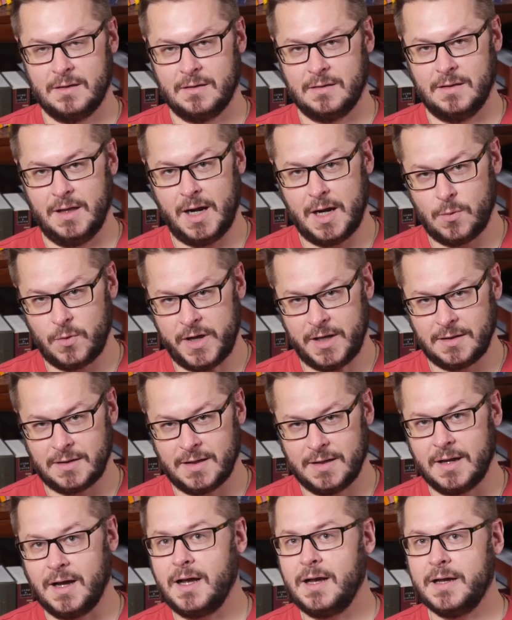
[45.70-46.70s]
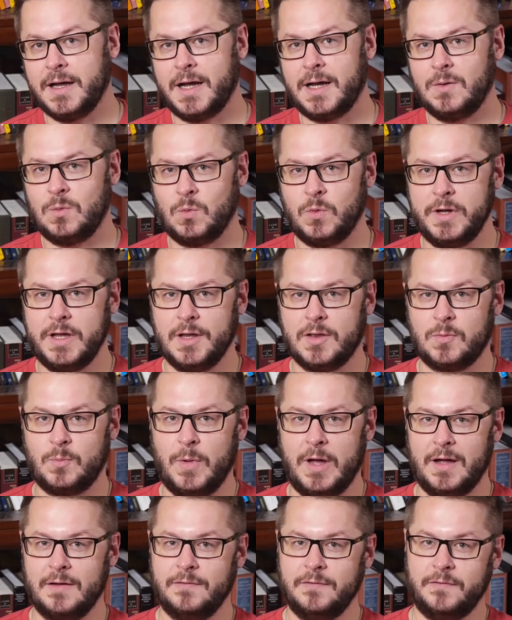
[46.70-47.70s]
Then I went and hung out with
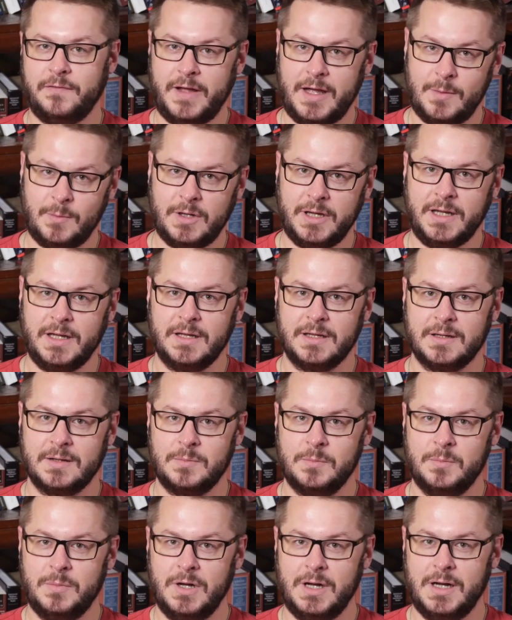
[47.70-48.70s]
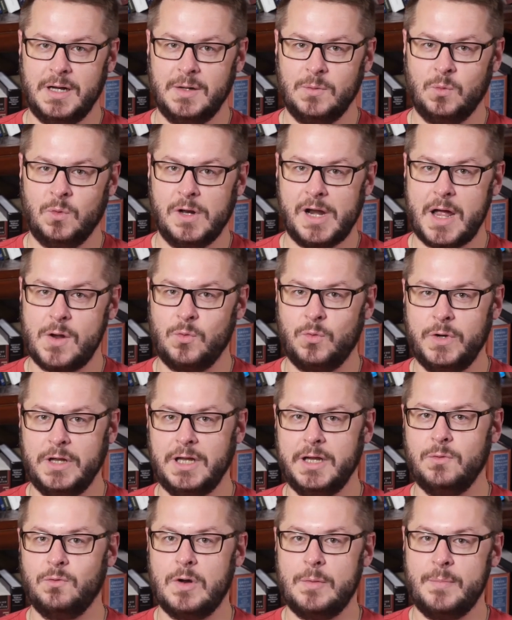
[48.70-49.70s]
my family, but what I
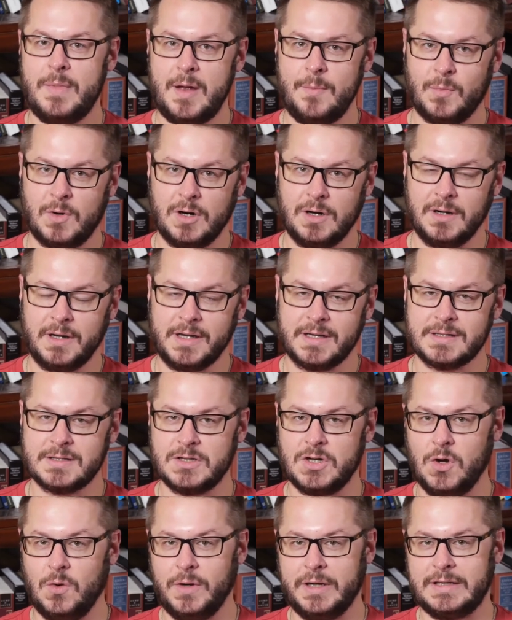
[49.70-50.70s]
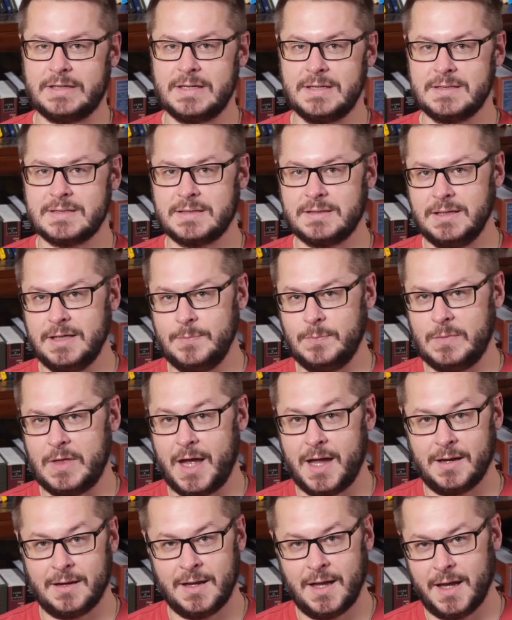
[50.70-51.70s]
really remember is going to sleep
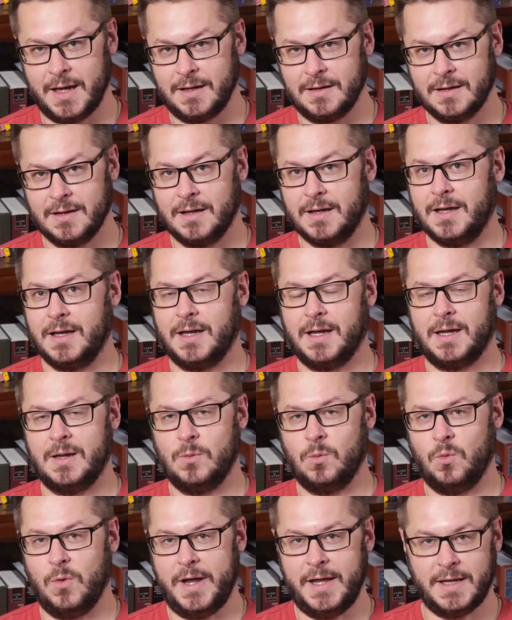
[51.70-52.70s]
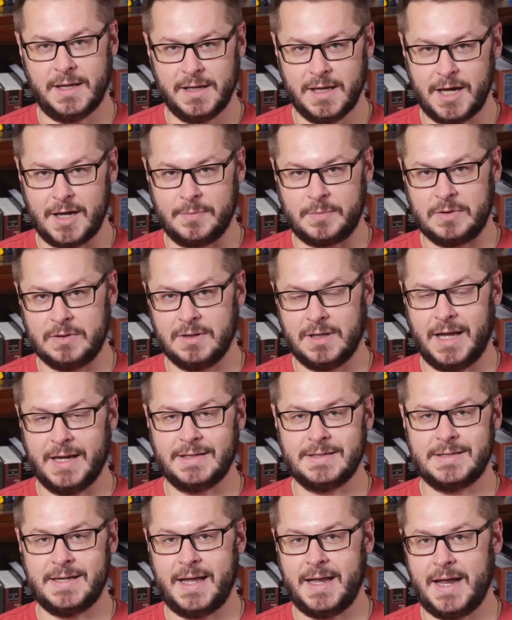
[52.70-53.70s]
that night and waking up
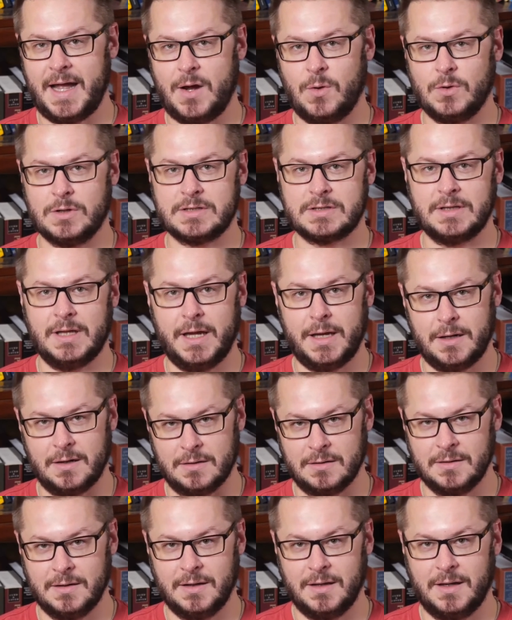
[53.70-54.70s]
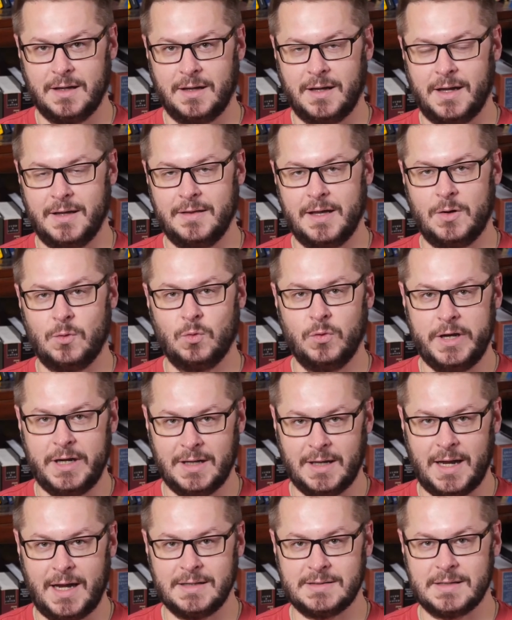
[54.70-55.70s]
like 10 hours later, and then
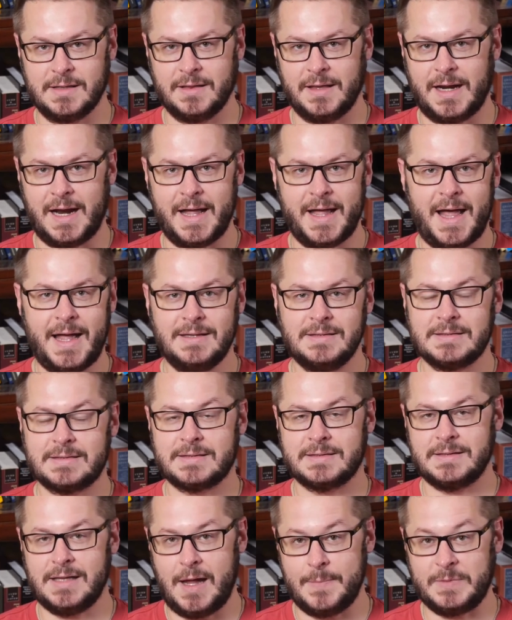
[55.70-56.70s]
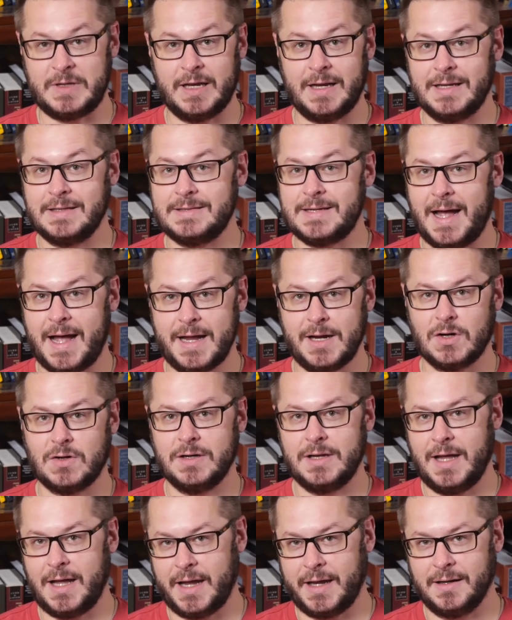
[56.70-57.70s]
realizing that I hadn't slept an entire
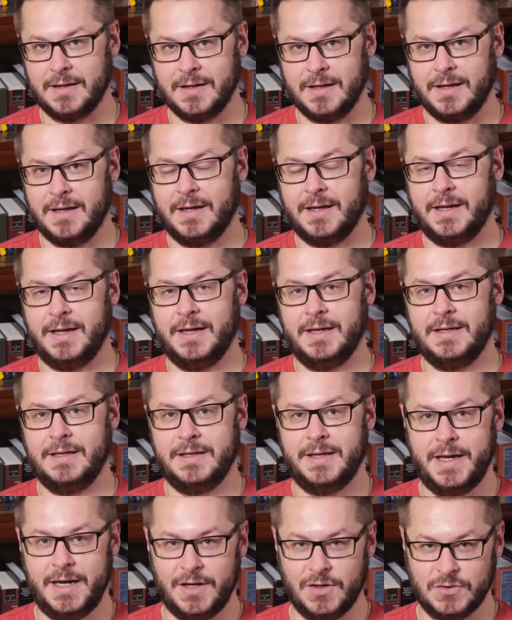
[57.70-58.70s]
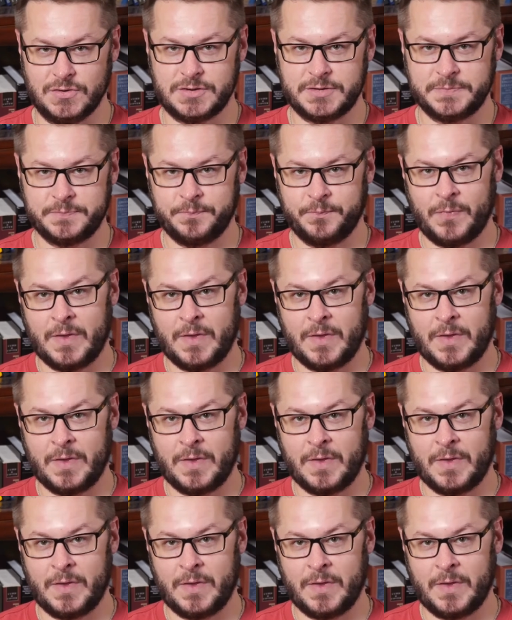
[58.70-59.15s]
night in years.